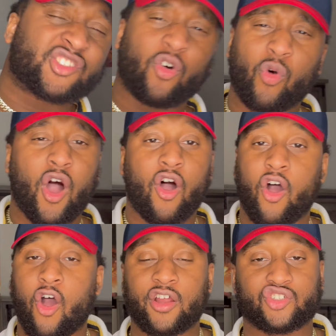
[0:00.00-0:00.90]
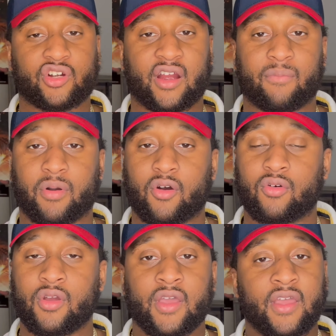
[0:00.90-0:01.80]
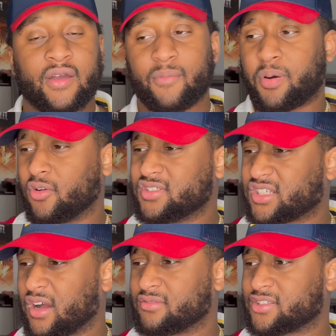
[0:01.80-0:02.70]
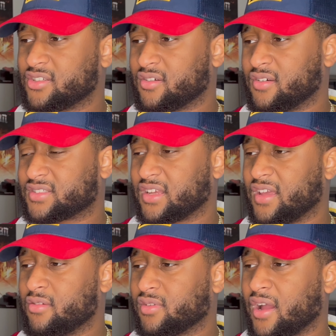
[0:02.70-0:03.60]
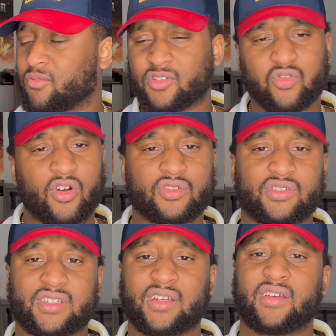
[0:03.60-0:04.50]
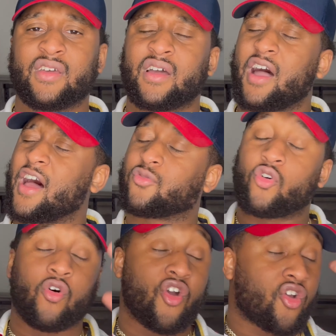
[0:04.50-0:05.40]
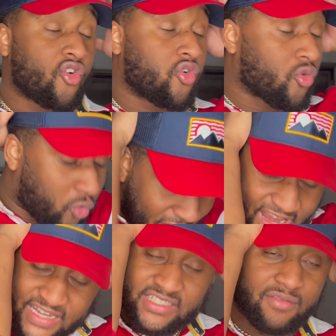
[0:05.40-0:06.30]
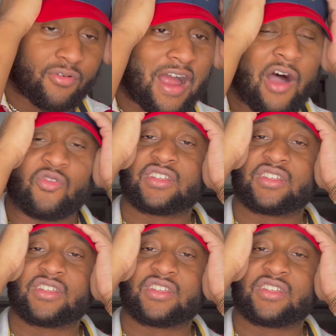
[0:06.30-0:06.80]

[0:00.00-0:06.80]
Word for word: the wall hard as crap, bro. Police officer, you know what I'm saying? He was like, "What's wrong with you, son?" I was going crazy, bro. I was